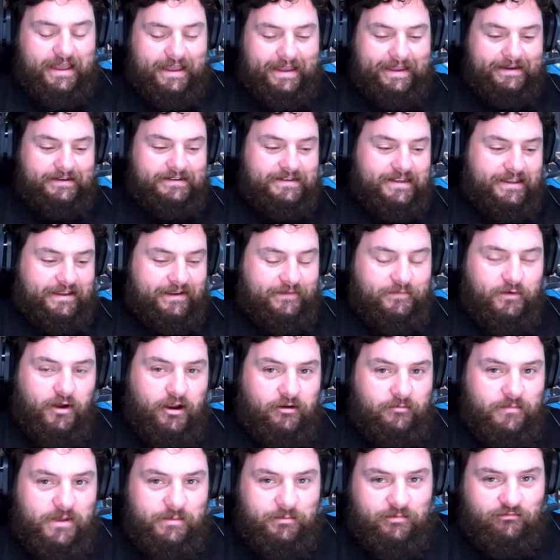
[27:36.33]
And uh, if
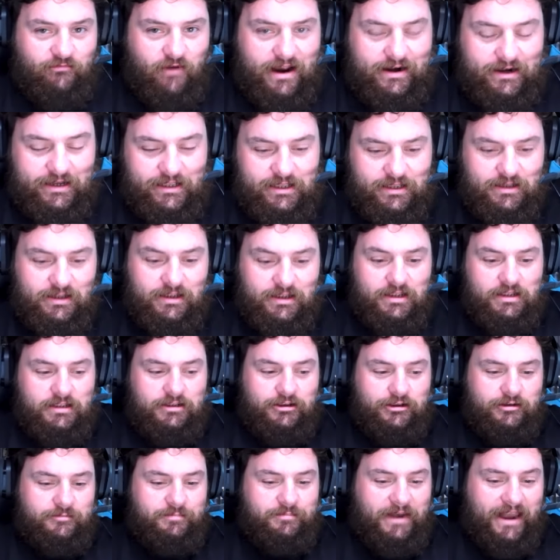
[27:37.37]
I remember rightly,
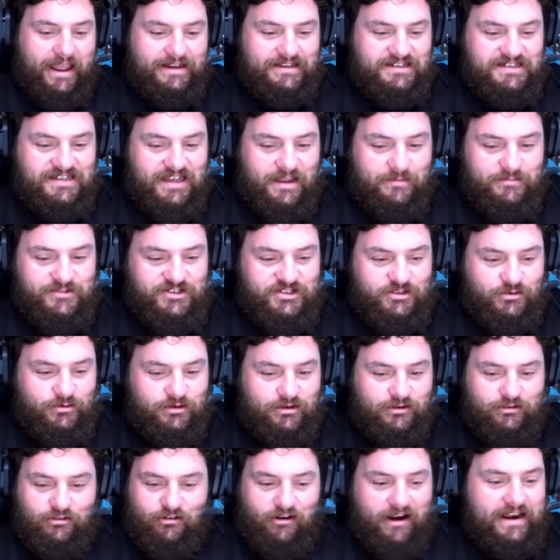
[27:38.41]
you played some sort
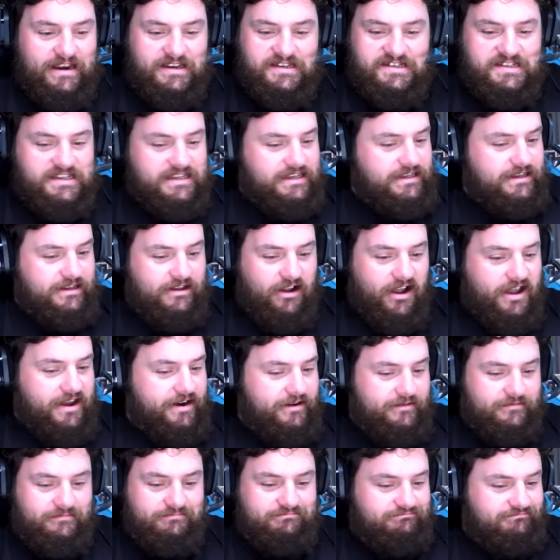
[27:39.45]
of crazy kind
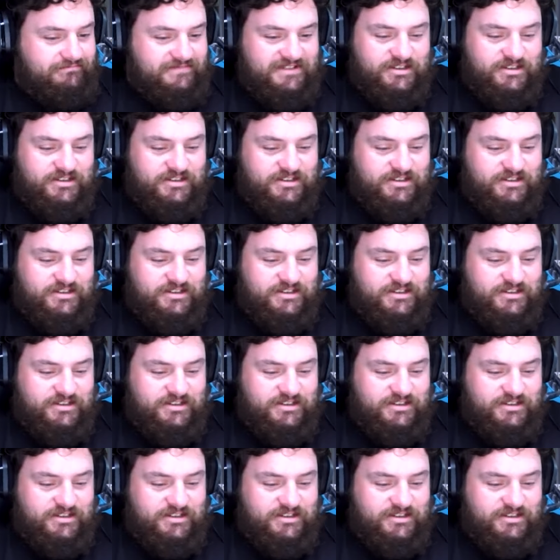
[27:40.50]
of